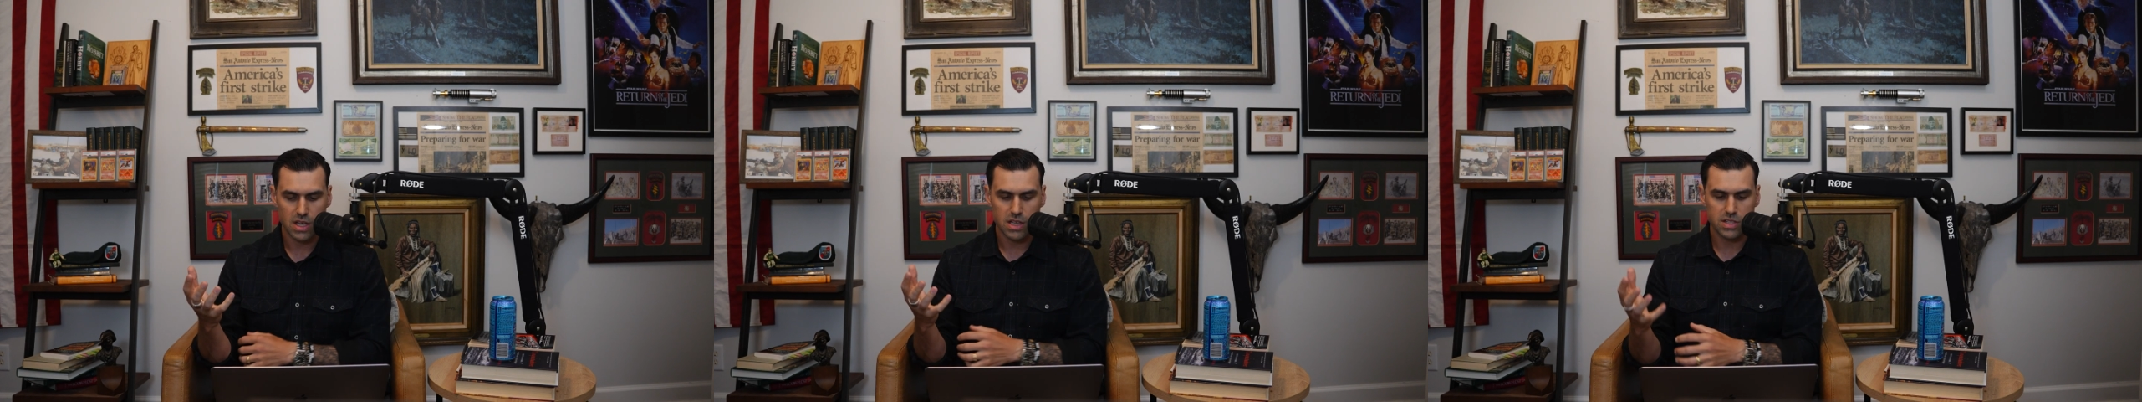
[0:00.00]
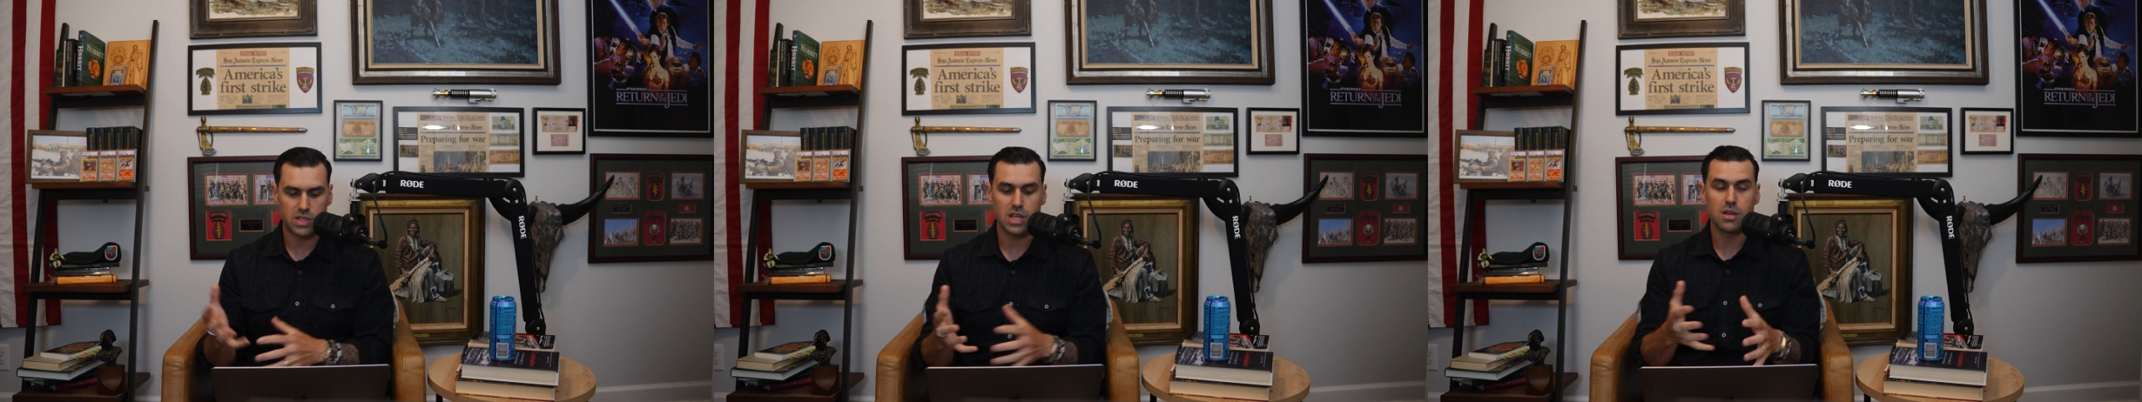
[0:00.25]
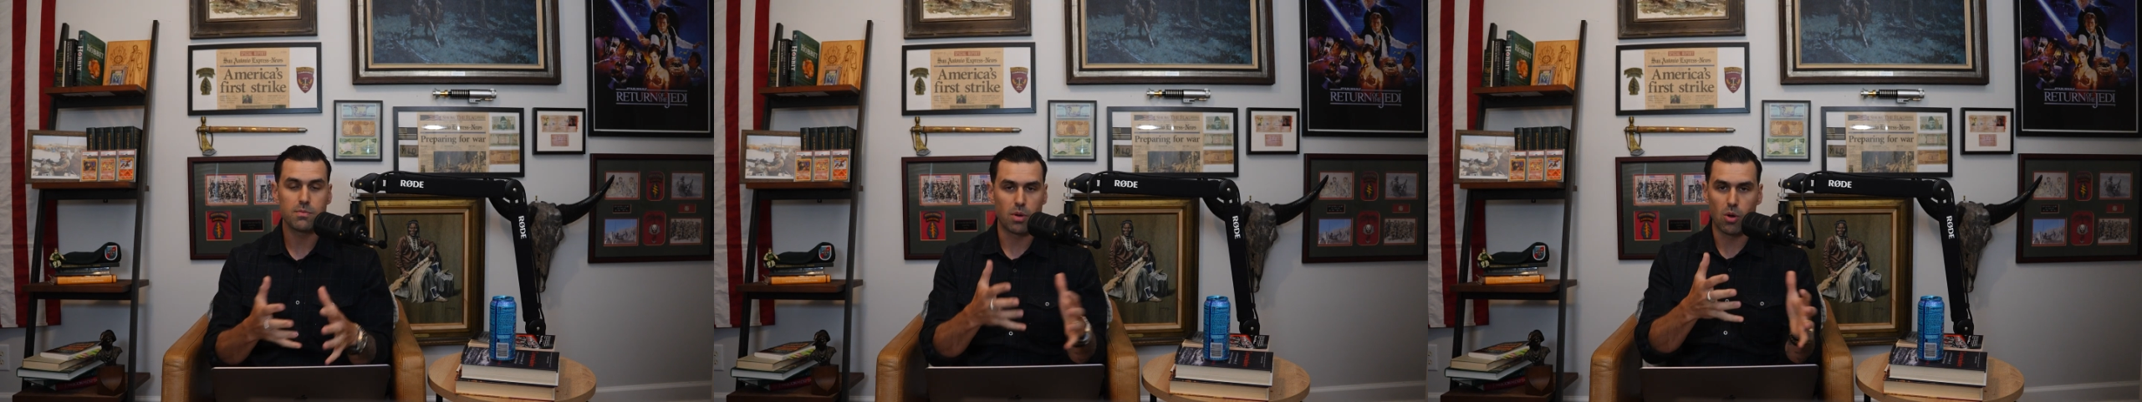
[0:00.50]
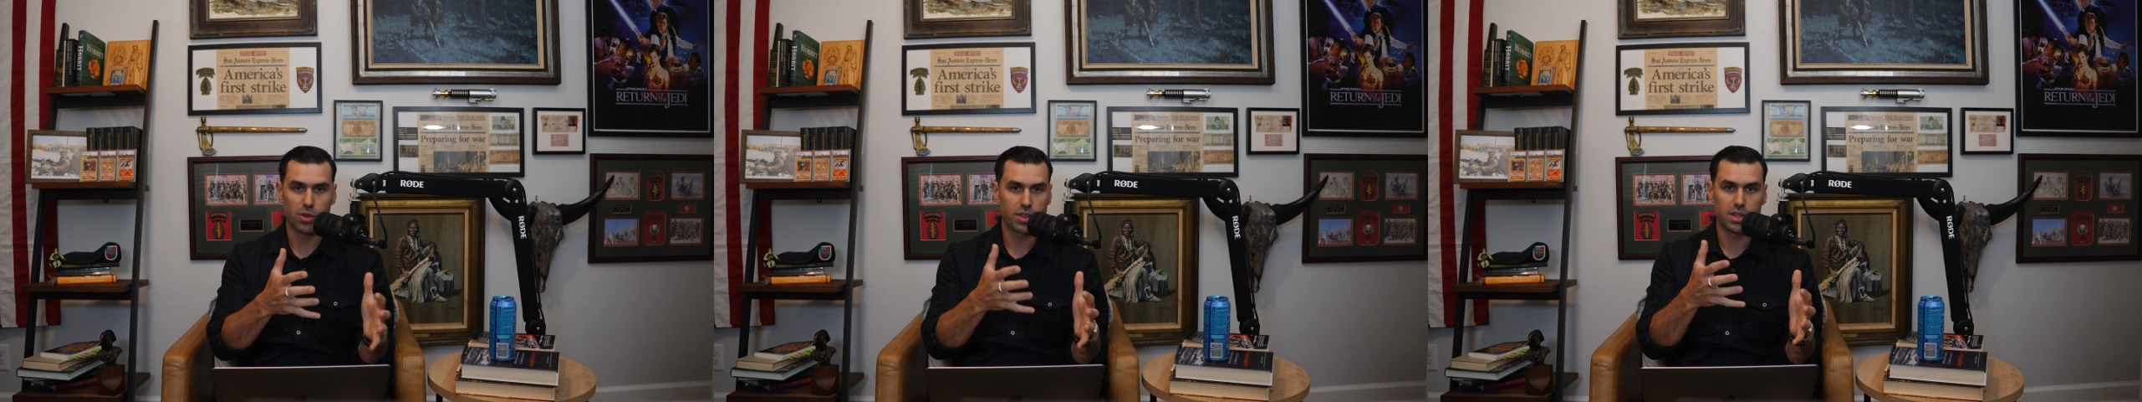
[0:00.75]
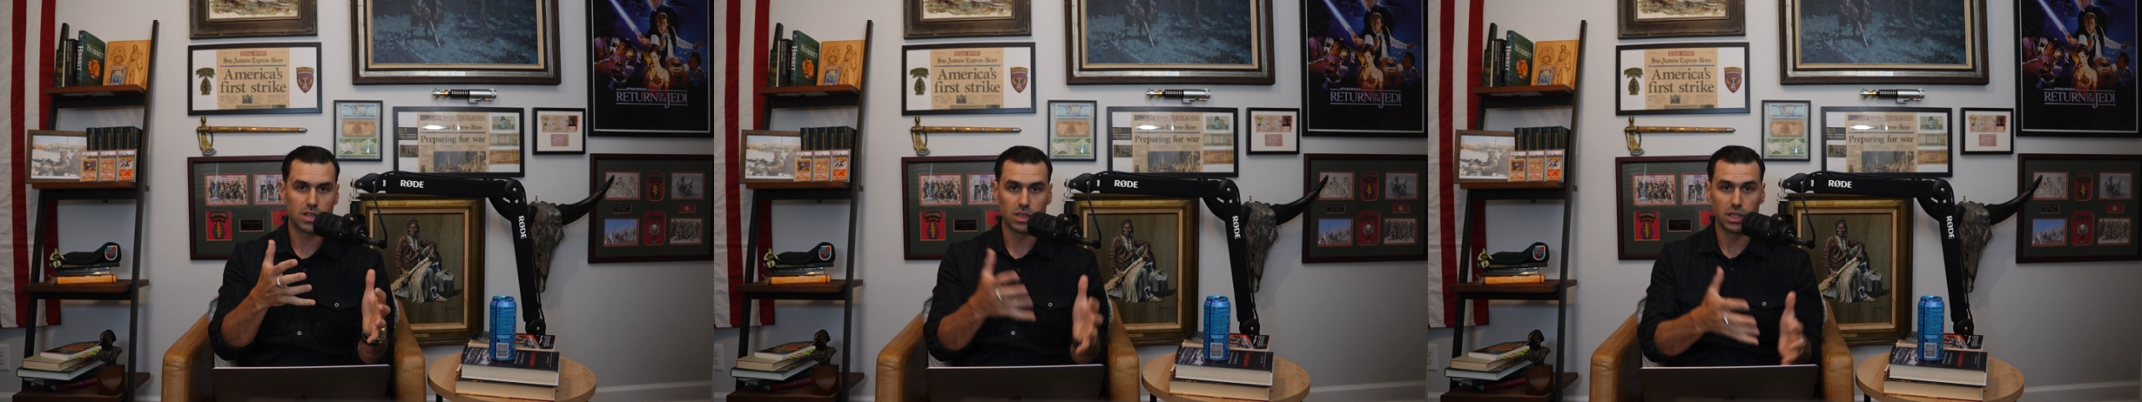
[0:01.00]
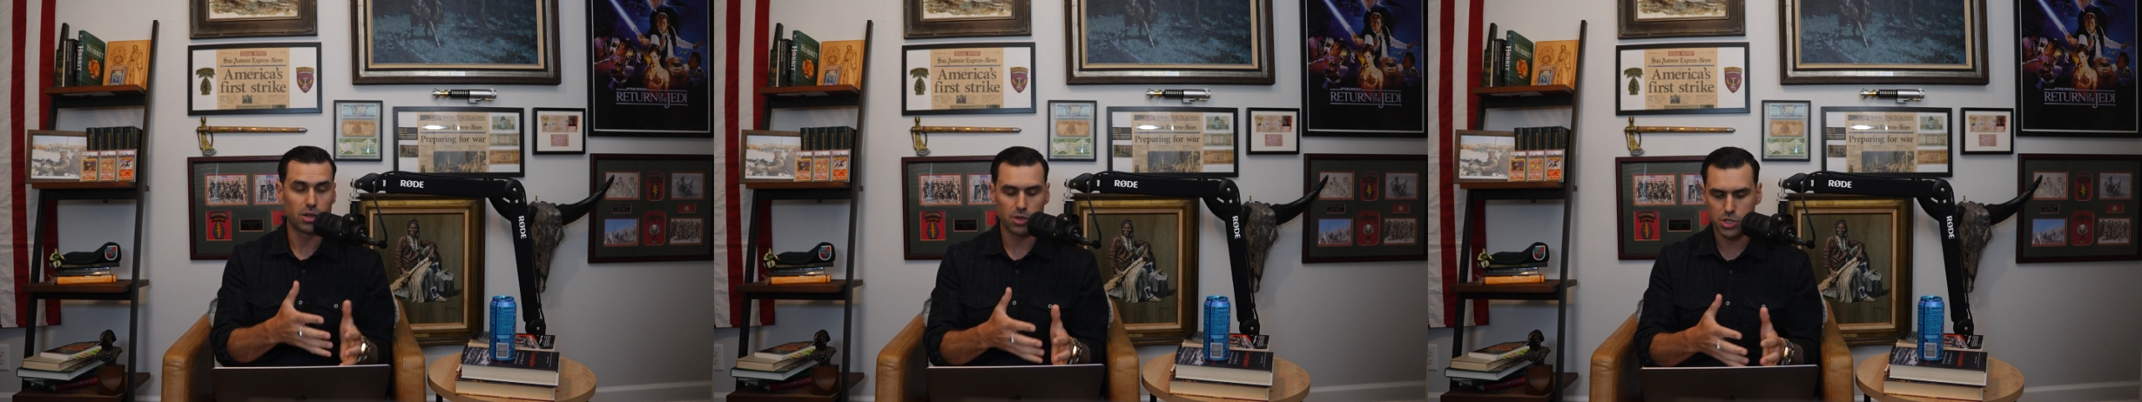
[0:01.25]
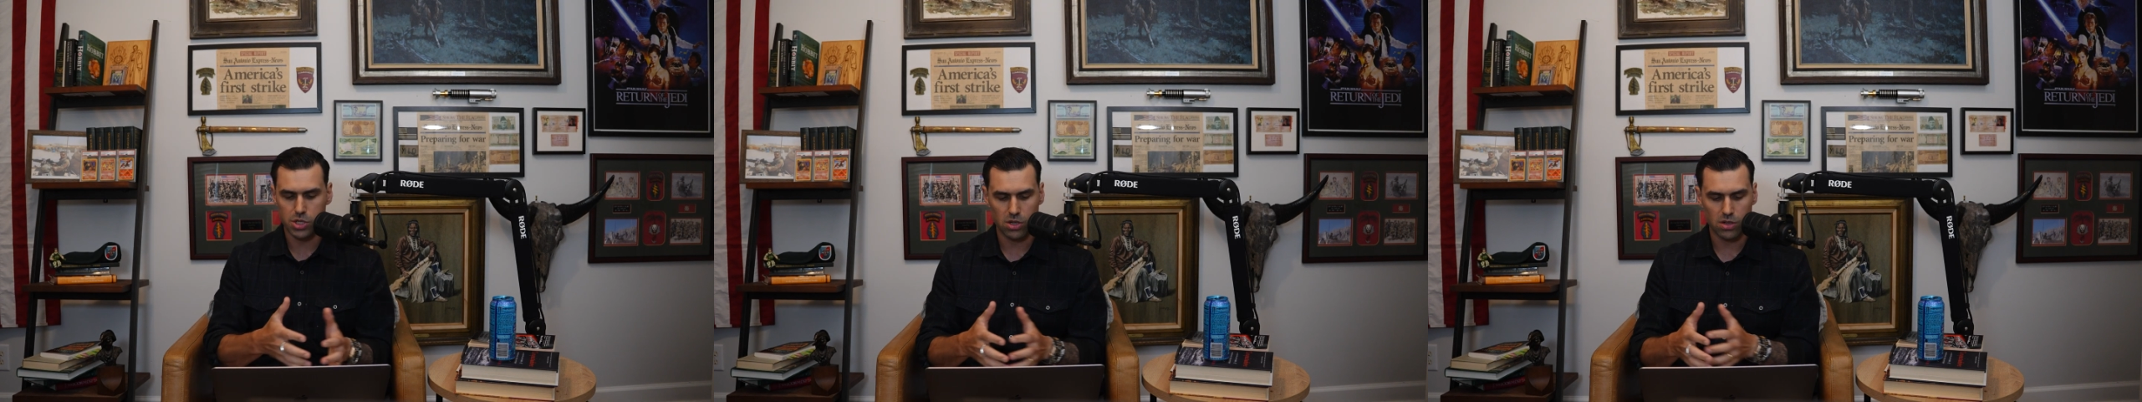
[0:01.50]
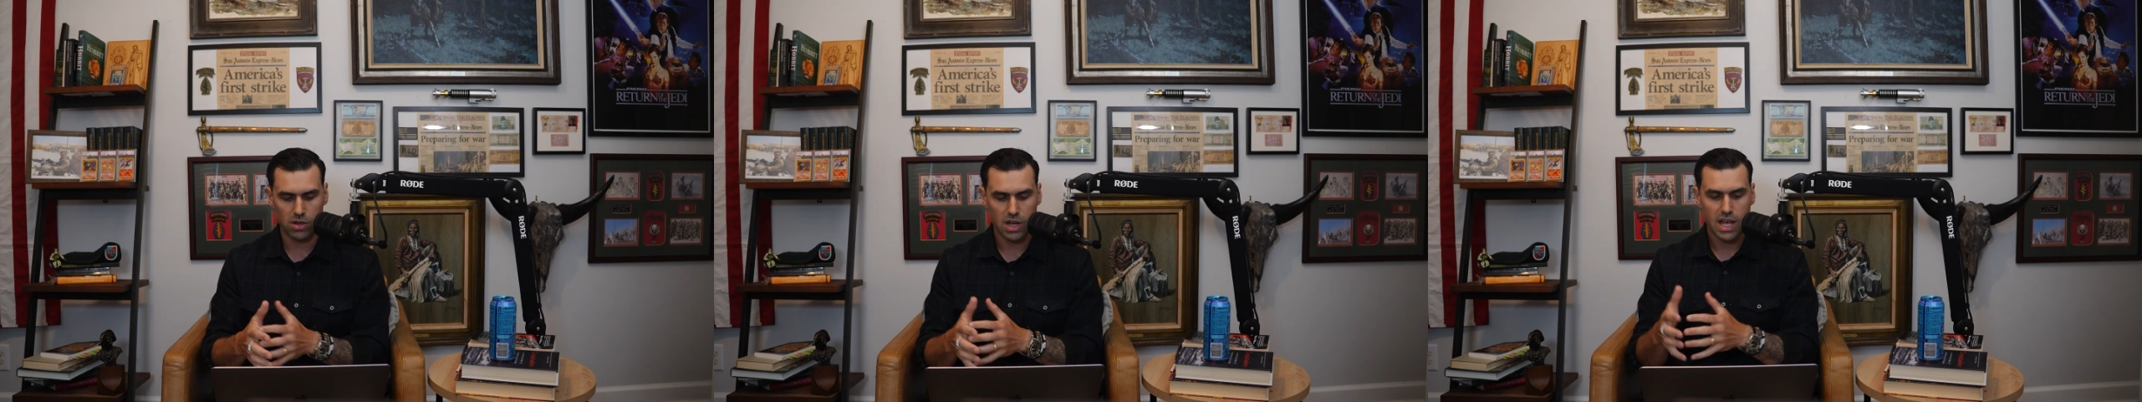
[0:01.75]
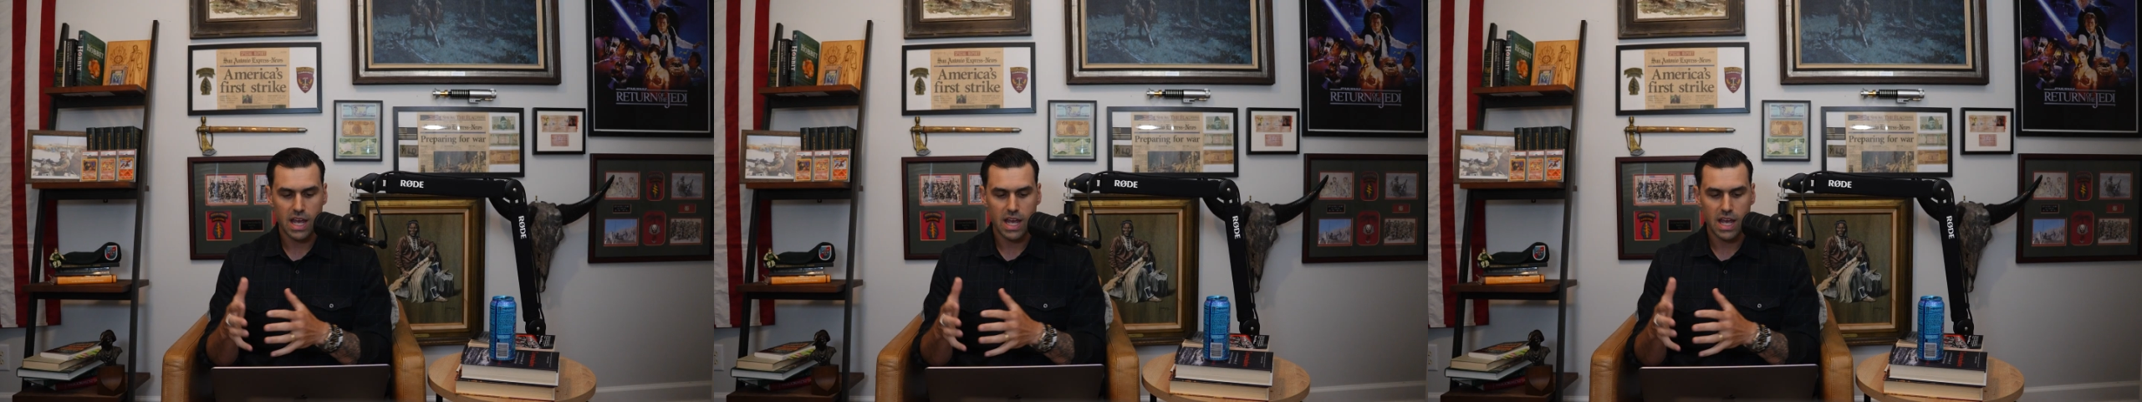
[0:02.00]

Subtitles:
seeing both literature